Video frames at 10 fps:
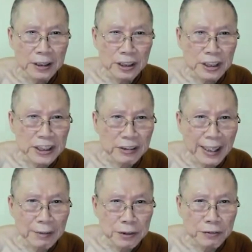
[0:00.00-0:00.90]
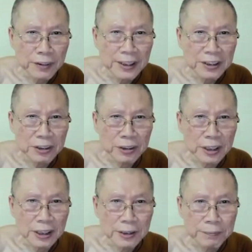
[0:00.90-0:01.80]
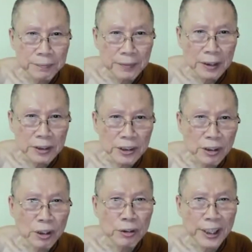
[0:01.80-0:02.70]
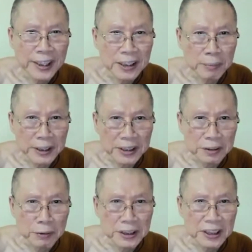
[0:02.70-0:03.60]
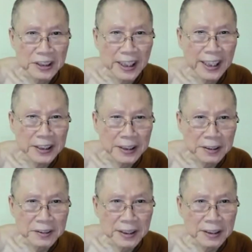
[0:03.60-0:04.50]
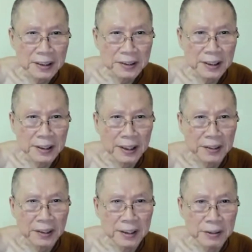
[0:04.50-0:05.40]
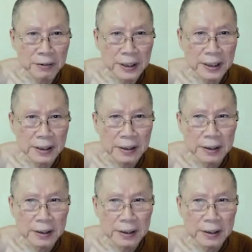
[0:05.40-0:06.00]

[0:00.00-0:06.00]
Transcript: you still have to face your old enemies, which is aging, sickness, and death anyway.